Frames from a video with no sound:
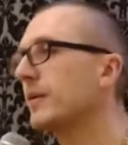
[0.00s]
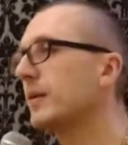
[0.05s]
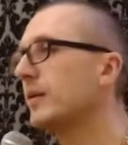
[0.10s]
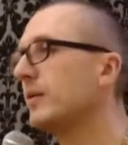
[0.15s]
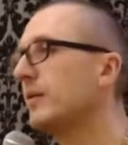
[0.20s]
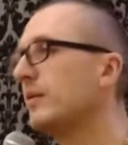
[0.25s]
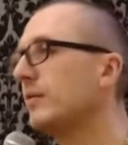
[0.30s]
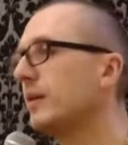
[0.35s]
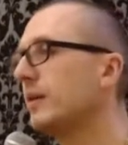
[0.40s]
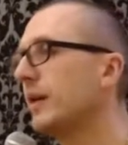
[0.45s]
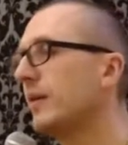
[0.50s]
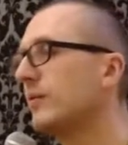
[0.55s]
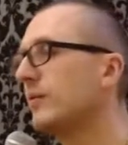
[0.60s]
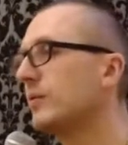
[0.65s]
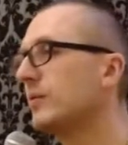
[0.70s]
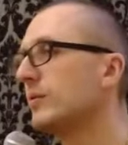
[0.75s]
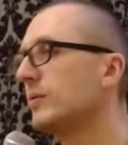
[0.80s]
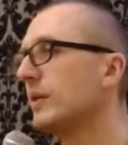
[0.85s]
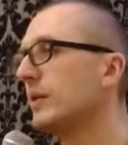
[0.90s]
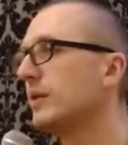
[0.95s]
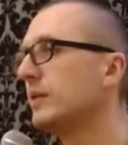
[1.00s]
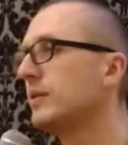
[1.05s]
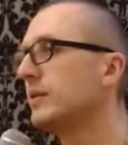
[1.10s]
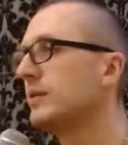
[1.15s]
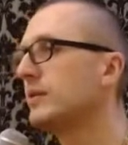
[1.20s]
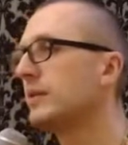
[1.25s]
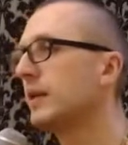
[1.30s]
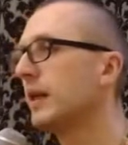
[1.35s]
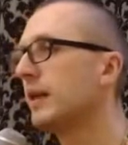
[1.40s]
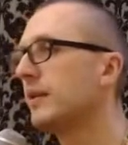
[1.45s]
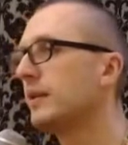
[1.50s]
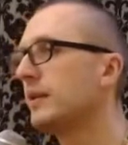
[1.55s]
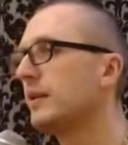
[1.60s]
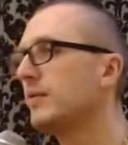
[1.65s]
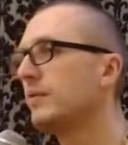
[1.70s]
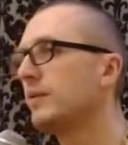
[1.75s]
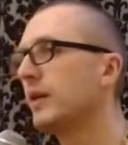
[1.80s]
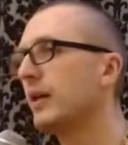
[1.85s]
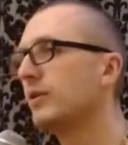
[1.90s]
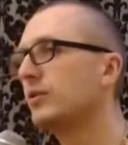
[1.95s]
we have to understand that
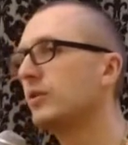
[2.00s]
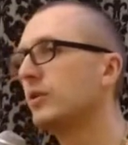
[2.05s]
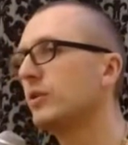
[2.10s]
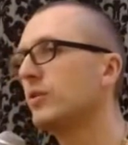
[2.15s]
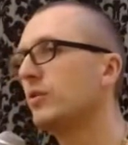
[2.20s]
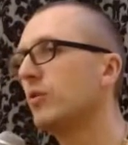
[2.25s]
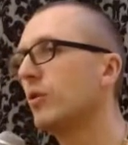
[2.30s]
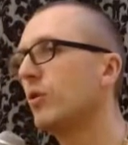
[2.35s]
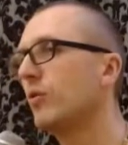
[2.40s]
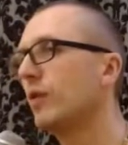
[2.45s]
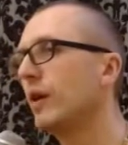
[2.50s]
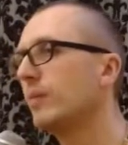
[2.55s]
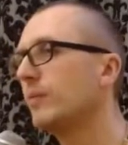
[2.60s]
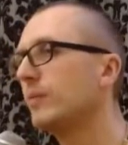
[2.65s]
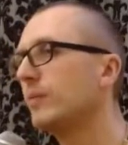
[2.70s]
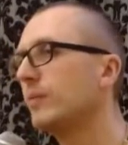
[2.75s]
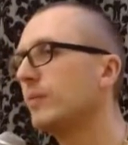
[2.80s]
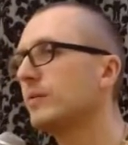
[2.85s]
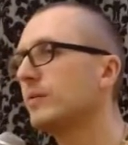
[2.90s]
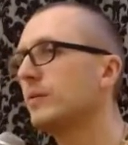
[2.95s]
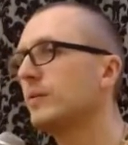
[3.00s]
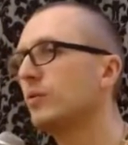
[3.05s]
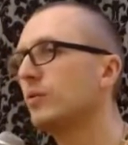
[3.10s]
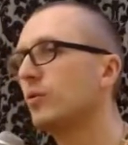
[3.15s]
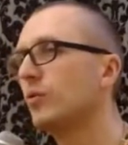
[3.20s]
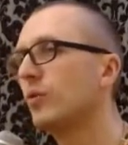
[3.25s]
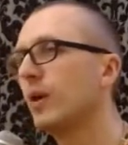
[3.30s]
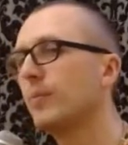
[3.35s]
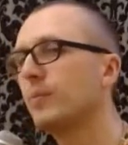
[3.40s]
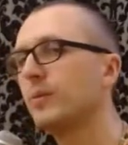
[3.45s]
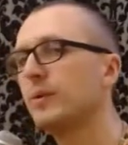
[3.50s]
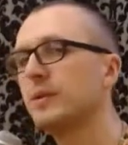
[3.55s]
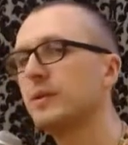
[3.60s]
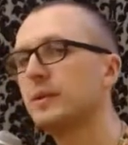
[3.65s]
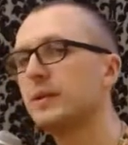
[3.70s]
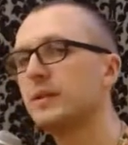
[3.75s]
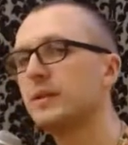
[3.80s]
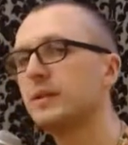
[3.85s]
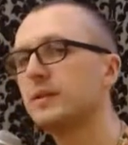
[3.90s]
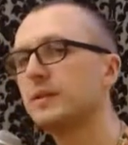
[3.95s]
we actually grew up in
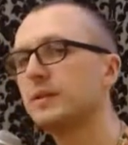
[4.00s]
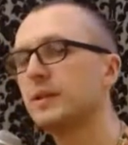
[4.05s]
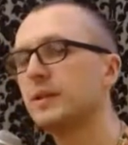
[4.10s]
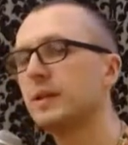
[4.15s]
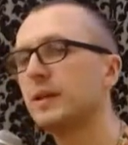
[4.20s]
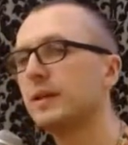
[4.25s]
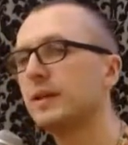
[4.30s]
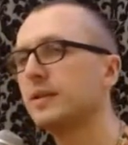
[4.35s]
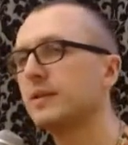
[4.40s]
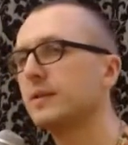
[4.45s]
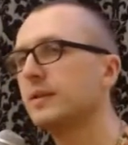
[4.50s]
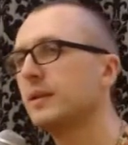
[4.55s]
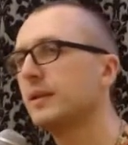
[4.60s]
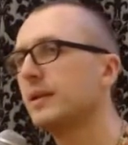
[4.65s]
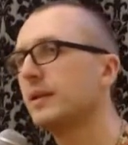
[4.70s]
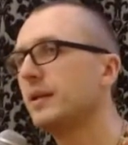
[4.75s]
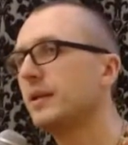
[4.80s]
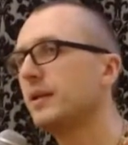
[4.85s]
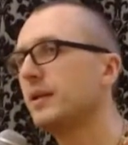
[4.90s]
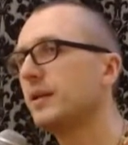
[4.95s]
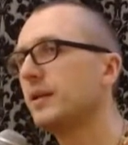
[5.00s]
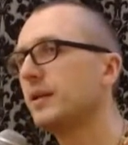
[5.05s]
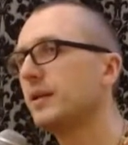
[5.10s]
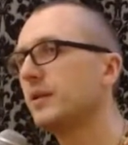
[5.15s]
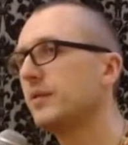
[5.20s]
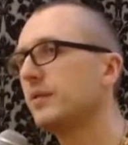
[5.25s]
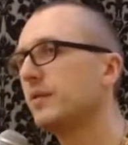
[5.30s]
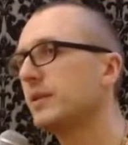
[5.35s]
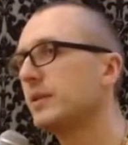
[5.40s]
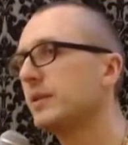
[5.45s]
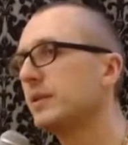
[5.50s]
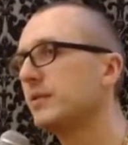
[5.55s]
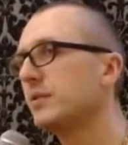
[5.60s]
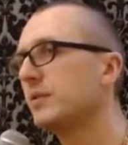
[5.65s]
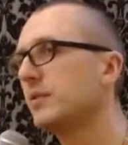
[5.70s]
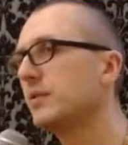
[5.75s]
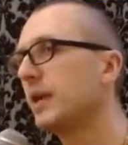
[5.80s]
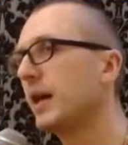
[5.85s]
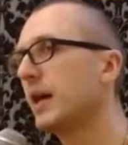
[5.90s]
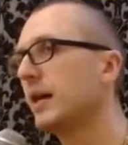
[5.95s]
this Western
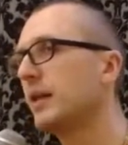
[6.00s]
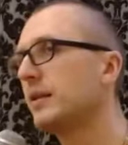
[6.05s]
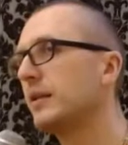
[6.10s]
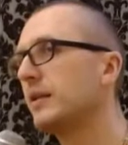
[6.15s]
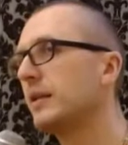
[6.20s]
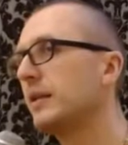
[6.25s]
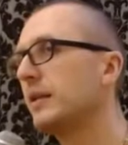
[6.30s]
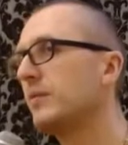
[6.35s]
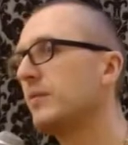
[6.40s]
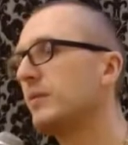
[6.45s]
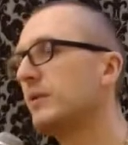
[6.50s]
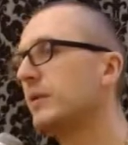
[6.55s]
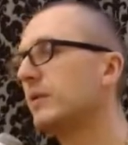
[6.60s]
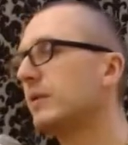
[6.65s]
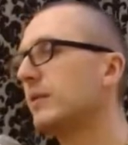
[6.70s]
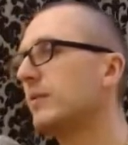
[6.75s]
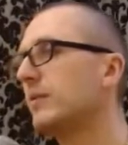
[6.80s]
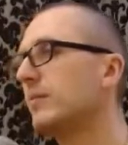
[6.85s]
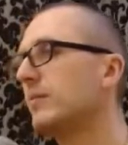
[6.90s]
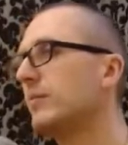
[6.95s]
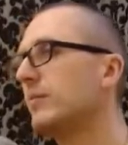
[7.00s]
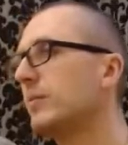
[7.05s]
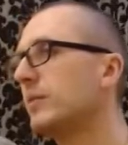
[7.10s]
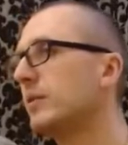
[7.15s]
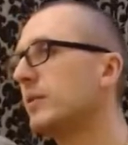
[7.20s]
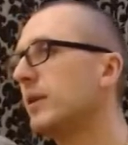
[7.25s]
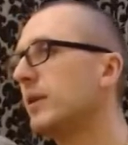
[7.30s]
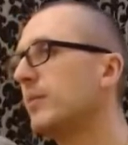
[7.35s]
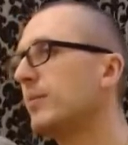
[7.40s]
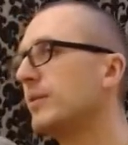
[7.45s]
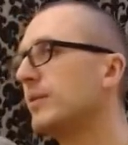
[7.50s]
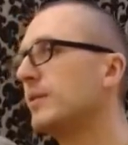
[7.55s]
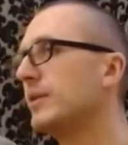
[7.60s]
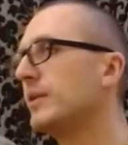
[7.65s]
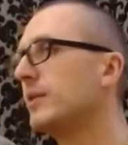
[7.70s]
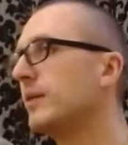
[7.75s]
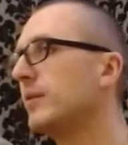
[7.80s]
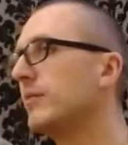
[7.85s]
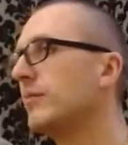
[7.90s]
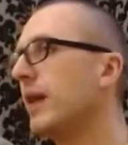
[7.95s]
society, and we build up a
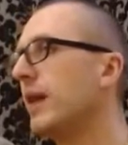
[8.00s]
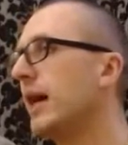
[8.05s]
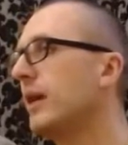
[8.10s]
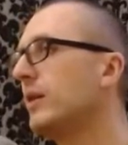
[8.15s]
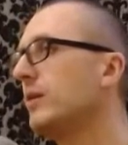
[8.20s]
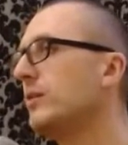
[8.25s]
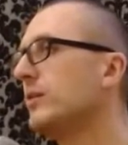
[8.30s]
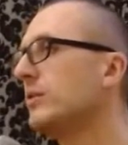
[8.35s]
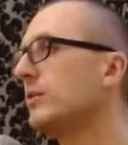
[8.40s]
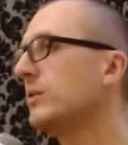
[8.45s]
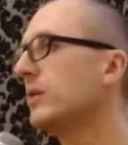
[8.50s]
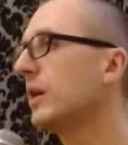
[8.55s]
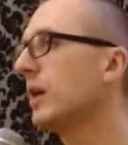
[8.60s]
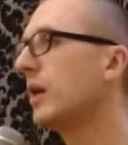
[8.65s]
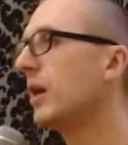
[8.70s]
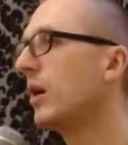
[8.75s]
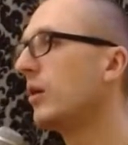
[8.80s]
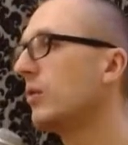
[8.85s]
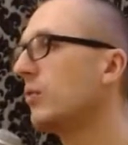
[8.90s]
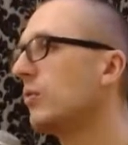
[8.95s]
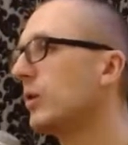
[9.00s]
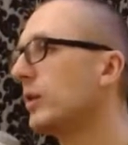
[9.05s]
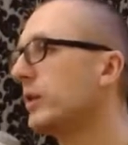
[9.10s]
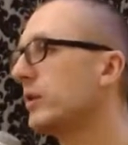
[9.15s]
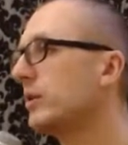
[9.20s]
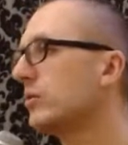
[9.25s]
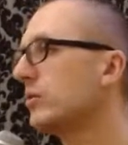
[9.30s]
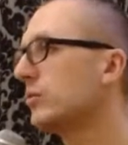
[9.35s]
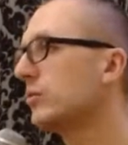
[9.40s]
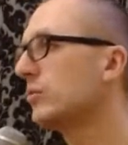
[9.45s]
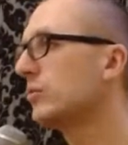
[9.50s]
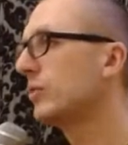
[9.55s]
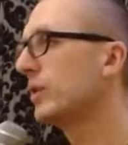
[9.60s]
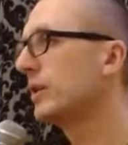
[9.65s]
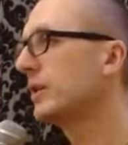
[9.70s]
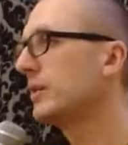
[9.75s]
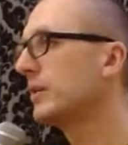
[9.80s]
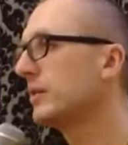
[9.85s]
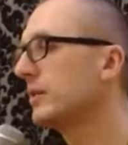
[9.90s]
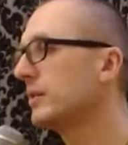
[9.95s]
certain values according to
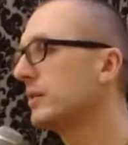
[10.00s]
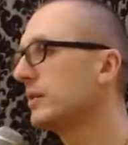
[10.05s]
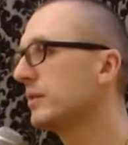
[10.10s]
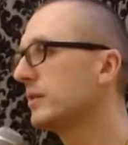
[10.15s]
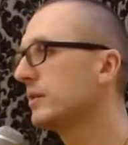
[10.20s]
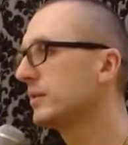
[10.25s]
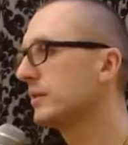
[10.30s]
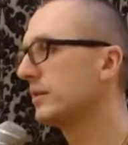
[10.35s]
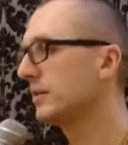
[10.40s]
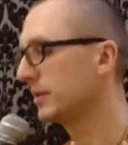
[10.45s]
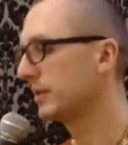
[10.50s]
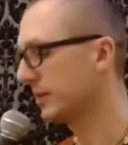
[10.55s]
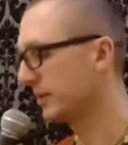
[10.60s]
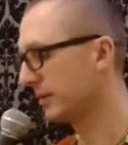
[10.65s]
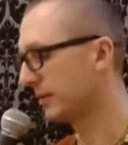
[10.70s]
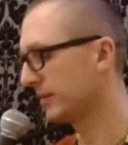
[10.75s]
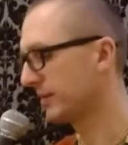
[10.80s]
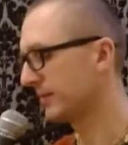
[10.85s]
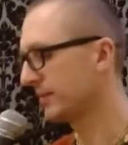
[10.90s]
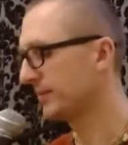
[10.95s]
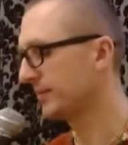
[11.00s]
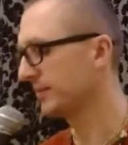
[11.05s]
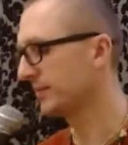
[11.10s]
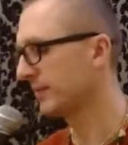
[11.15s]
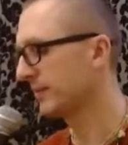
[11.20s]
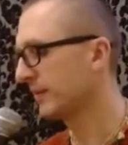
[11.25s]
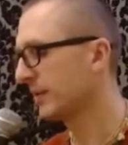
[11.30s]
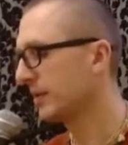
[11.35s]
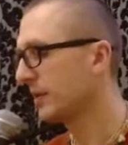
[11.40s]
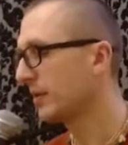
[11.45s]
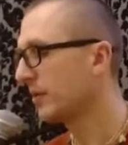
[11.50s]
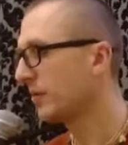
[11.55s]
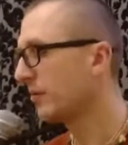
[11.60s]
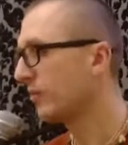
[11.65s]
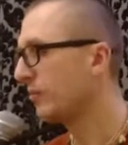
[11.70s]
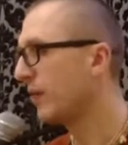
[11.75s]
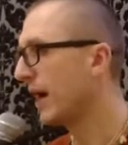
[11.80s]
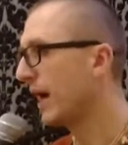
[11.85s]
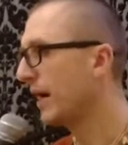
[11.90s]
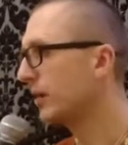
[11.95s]
what is
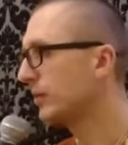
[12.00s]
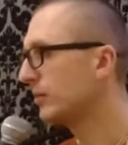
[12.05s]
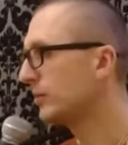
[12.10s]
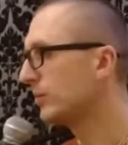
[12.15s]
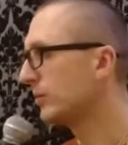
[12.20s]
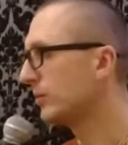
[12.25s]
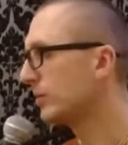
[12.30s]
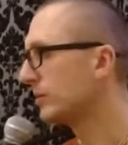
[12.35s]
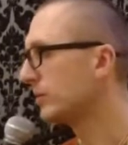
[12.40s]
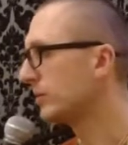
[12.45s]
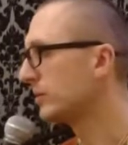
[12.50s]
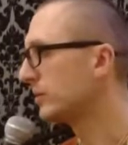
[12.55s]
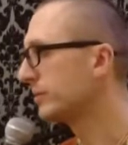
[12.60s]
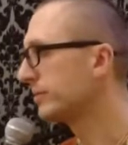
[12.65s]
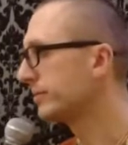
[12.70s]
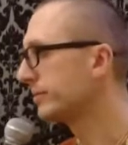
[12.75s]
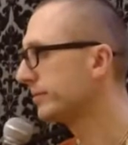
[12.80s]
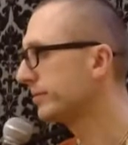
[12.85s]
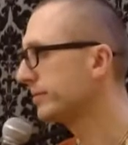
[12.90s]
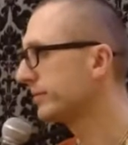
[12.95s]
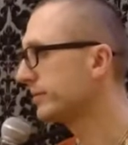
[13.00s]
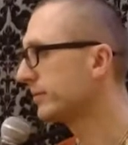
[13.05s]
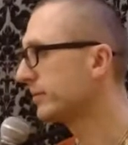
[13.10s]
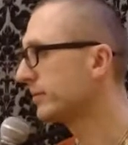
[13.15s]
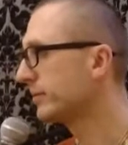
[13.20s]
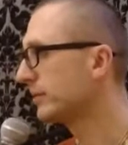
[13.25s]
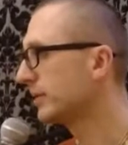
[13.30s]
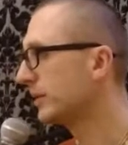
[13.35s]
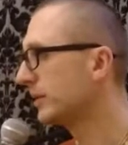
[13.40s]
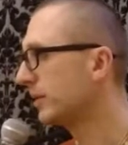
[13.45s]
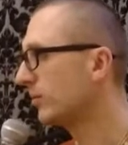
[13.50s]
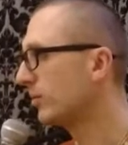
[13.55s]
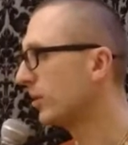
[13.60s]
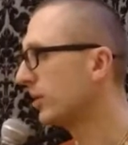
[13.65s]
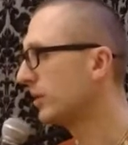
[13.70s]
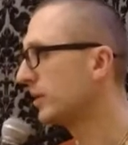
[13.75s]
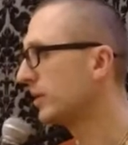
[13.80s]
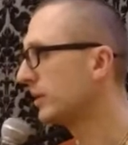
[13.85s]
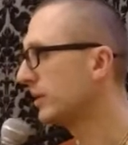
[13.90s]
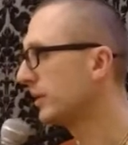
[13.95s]
valuable in the
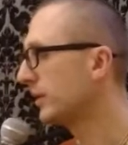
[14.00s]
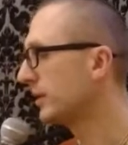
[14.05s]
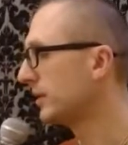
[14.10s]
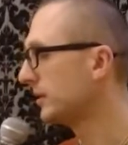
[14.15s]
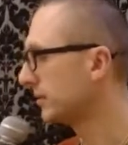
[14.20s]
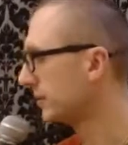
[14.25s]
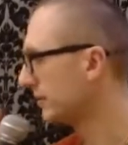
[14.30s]
modern day.